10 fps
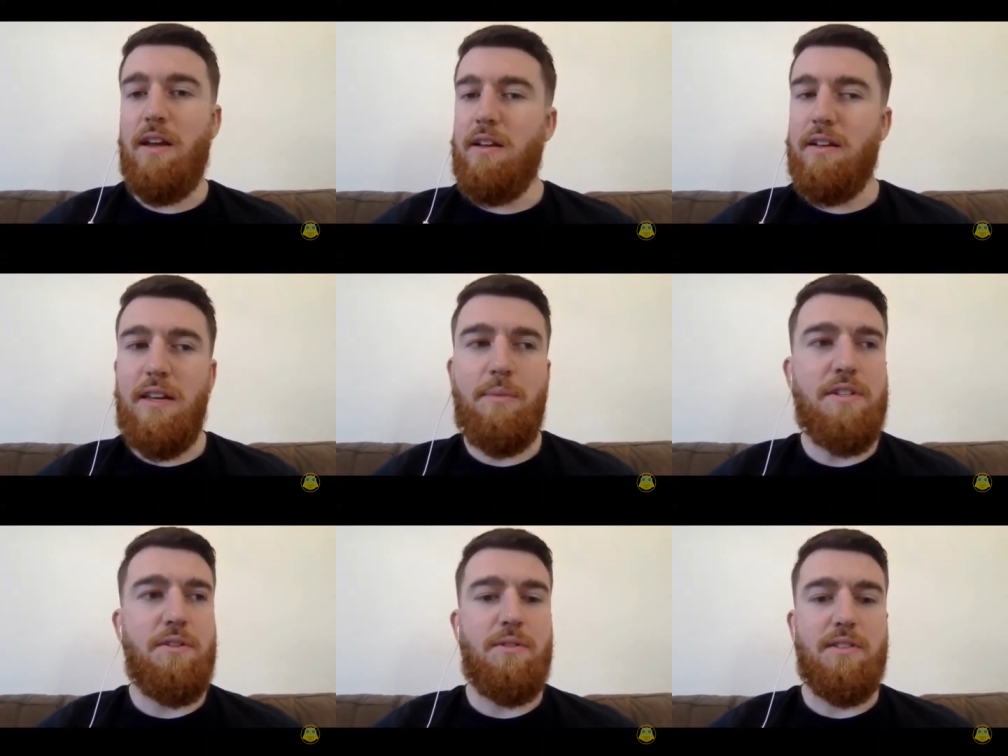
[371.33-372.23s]
keep
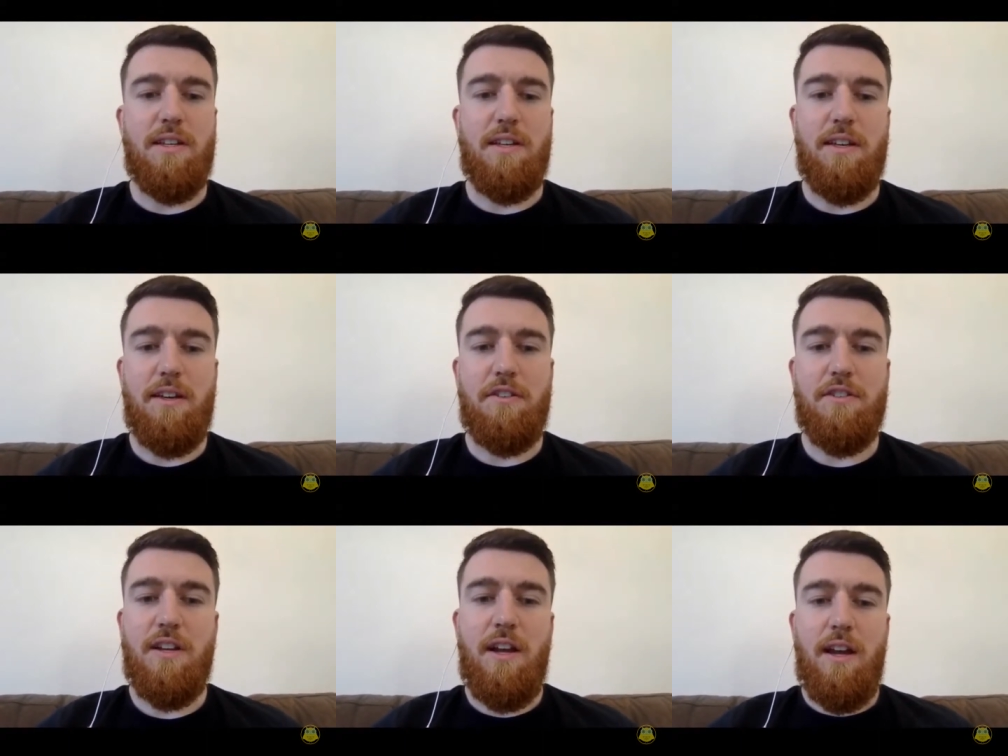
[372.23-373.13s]
students
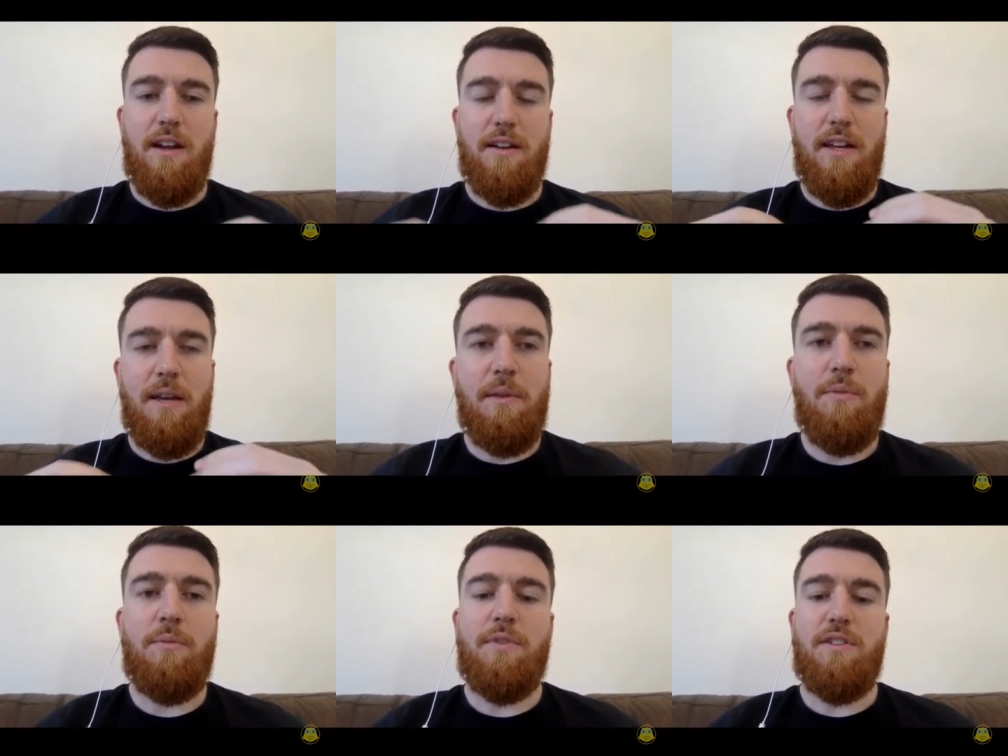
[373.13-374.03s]
engaged, keep
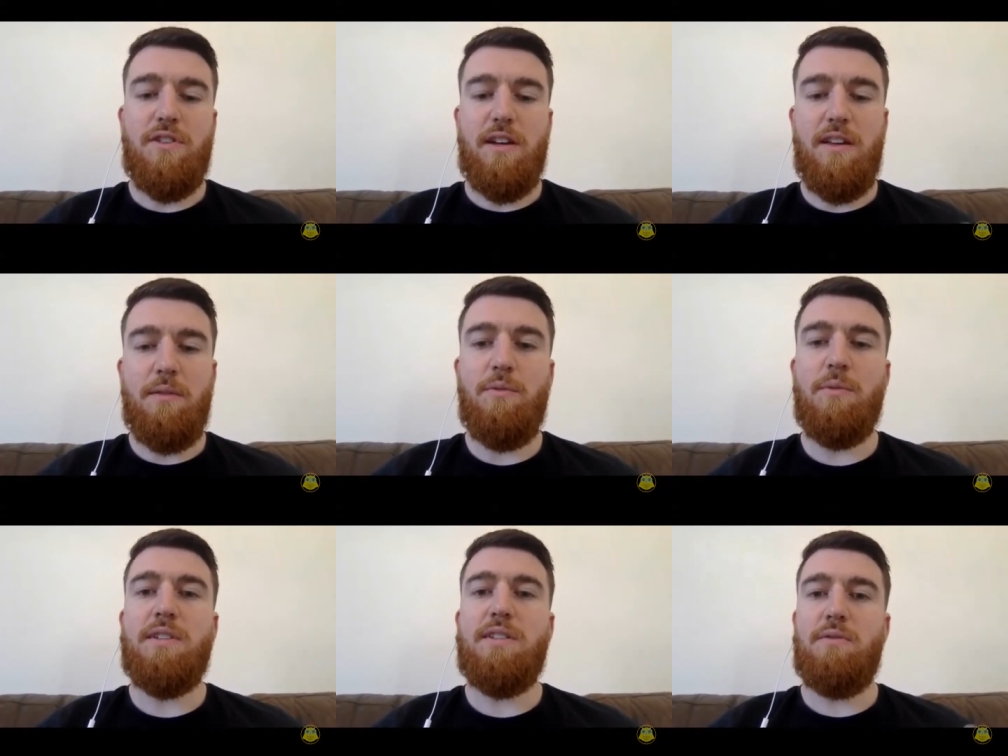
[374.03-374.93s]
them up to track, keep them
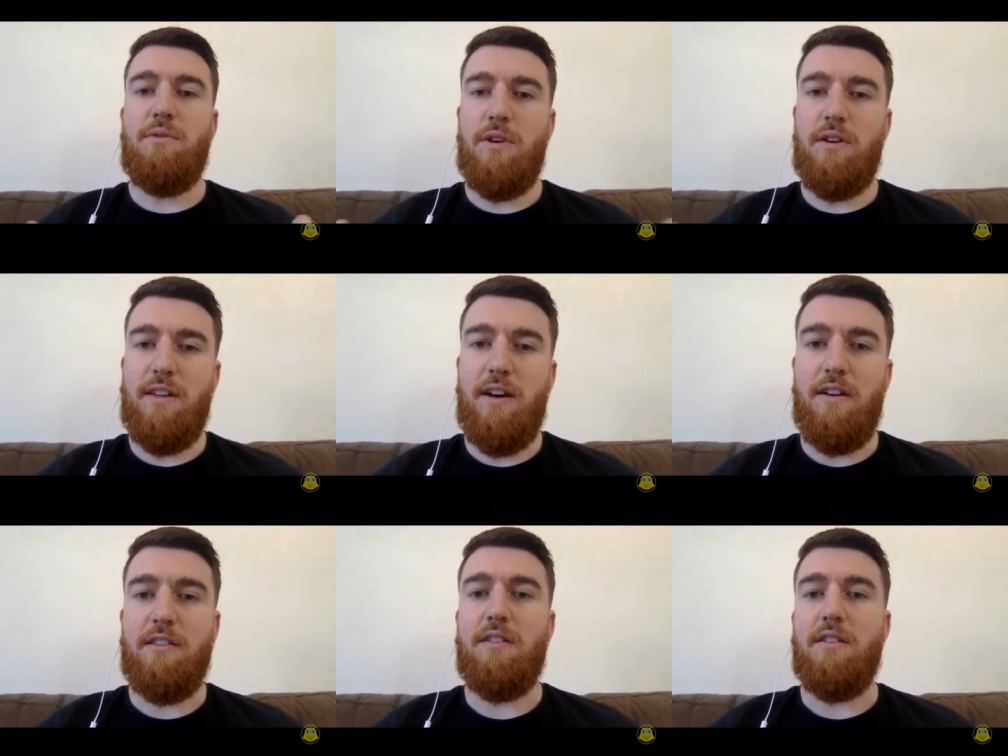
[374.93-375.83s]
up to date with where they
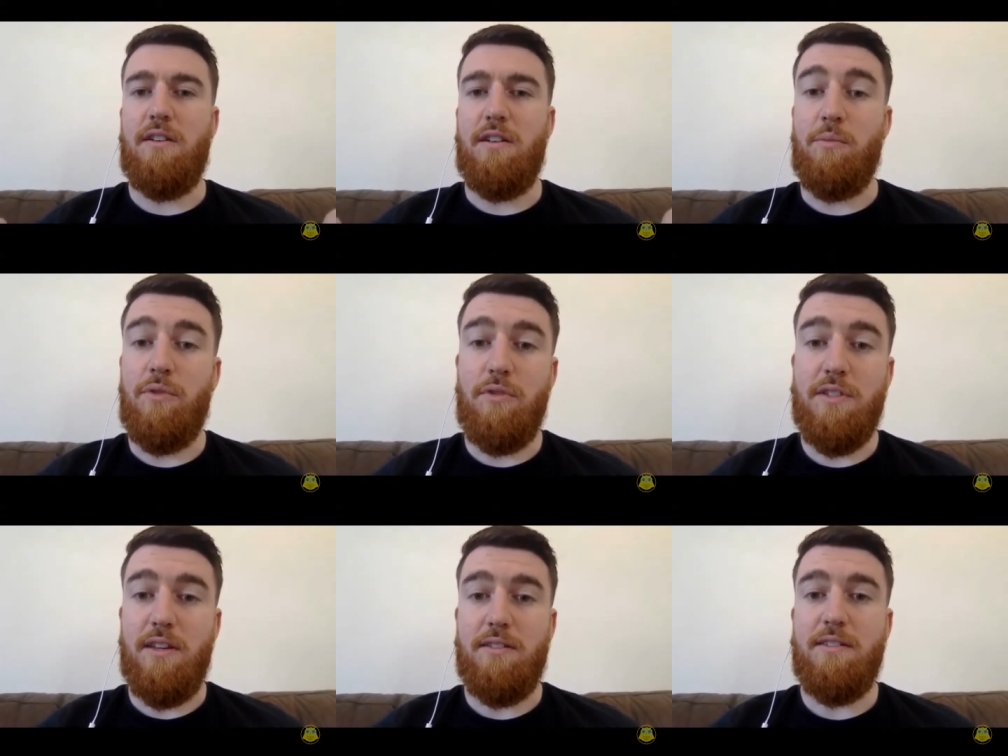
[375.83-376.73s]
are in their learning
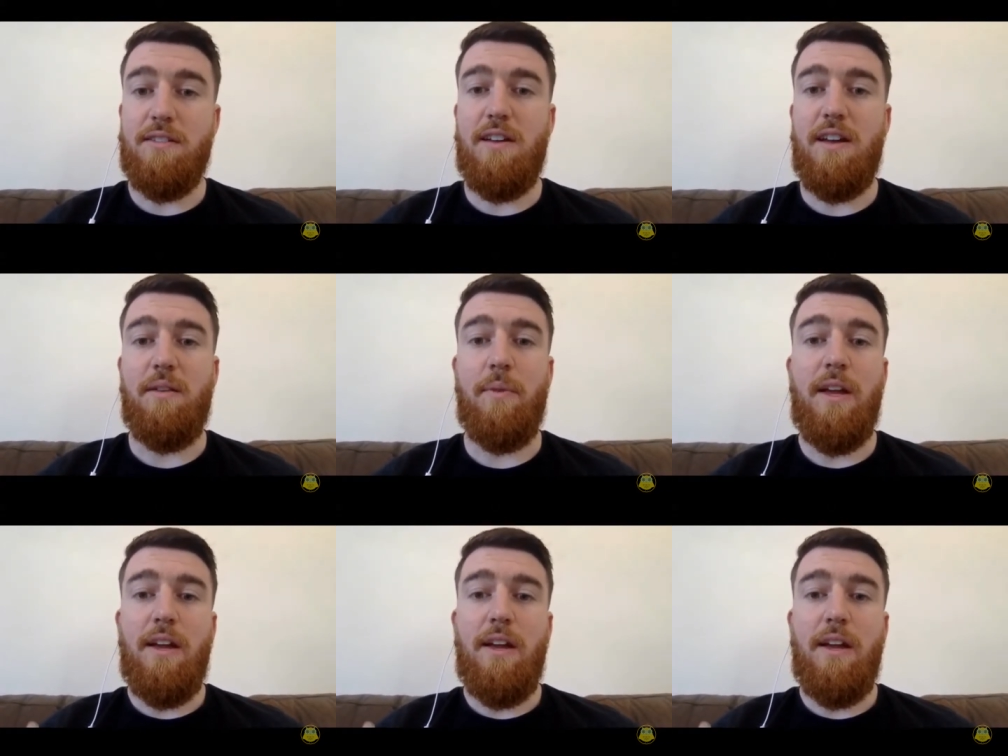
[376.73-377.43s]
process, um,